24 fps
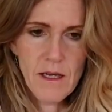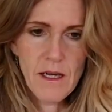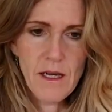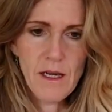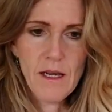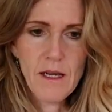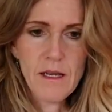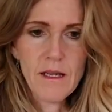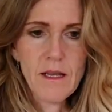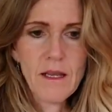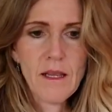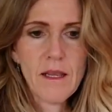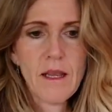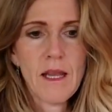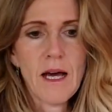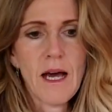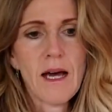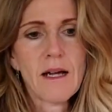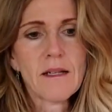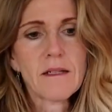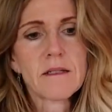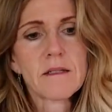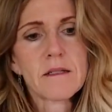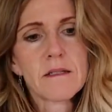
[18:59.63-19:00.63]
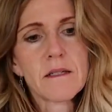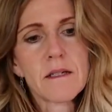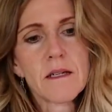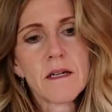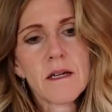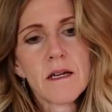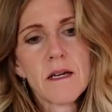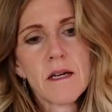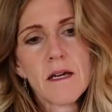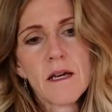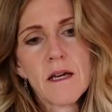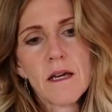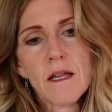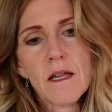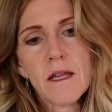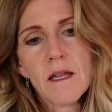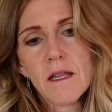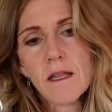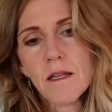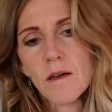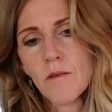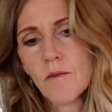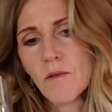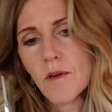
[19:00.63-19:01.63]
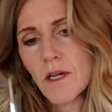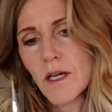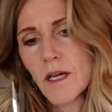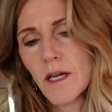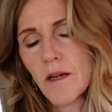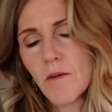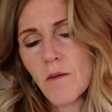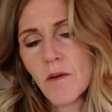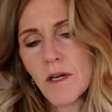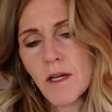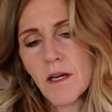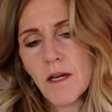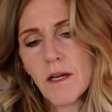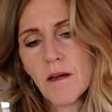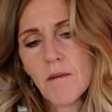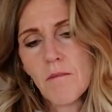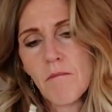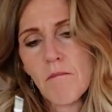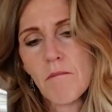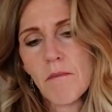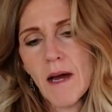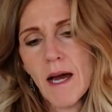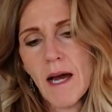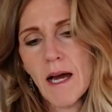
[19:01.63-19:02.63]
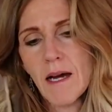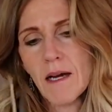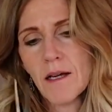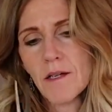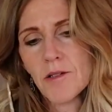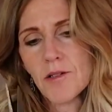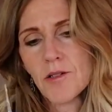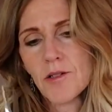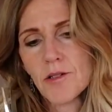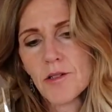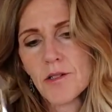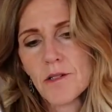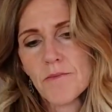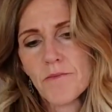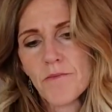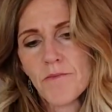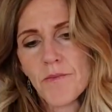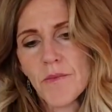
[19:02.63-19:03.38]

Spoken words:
and that's the one I want to match.